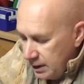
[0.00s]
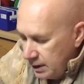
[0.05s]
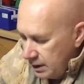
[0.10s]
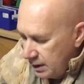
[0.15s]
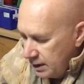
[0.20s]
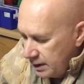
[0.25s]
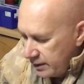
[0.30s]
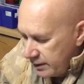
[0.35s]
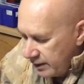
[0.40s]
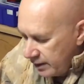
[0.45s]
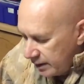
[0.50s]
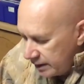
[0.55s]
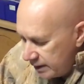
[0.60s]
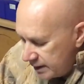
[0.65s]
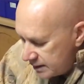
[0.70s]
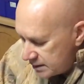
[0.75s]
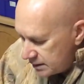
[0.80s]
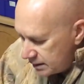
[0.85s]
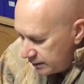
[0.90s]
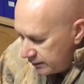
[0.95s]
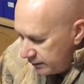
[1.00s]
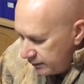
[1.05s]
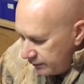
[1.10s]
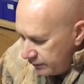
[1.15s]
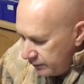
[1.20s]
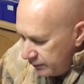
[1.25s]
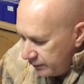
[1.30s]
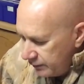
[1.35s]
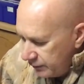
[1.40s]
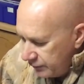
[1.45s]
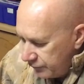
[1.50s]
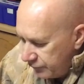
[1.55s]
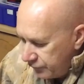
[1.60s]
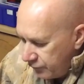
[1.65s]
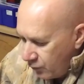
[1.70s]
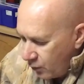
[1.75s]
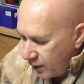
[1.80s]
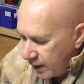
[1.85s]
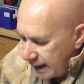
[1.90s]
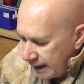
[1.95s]
The reason for
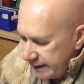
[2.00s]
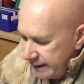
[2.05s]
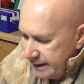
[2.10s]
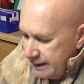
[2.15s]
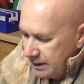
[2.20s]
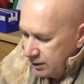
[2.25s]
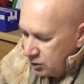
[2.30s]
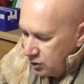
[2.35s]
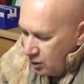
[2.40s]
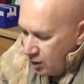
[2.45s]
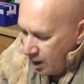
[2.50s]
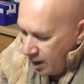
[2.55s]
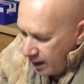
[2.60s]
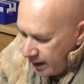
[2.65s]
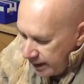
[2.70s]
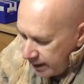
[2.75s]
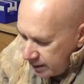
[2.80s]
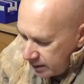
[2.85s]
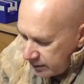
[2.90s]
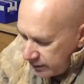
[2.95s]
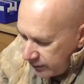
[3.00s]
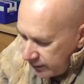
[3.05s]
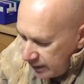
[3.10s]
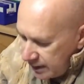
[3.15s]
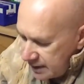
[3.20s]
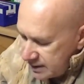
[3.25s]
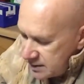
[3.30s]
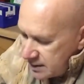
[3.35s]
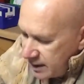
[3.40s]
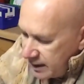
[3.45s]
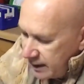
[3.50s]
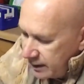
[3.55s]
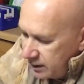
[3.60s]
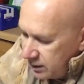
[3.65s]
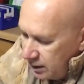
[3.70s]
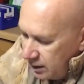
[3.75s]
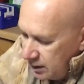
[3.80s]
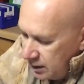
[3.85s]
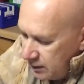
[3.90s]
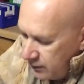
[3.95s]
cutting to length is that
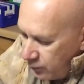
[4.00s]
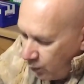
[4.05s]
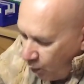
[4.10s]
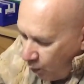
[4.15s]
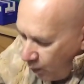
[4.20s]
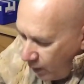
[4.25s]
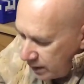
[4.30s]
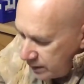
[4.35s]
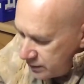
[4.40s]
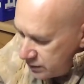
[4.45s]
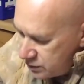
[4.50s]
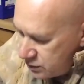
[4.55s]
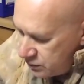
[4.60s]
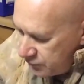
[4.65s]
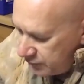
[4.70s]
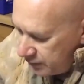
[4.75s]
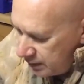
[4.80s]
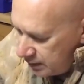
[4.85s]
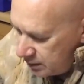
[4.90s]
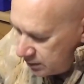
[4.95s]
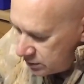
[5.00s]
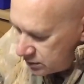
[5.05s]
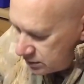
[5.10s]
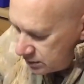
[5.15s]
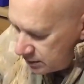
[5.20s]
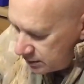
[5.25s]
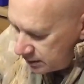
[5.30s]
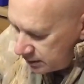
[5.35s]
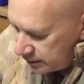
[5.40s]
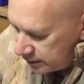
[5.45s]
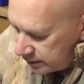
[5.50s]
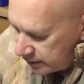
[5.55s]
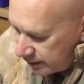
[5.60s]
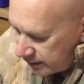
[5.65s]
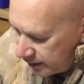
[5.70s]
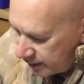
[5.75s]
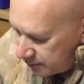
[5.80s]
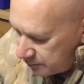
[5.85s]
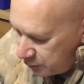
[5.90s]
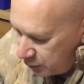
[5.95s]
if once you've inserted
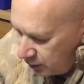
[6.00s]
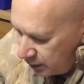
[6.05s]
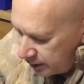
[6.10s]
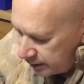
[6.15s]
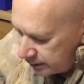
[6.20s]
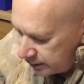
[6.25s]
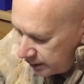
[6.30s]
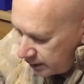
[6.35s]
that bullet,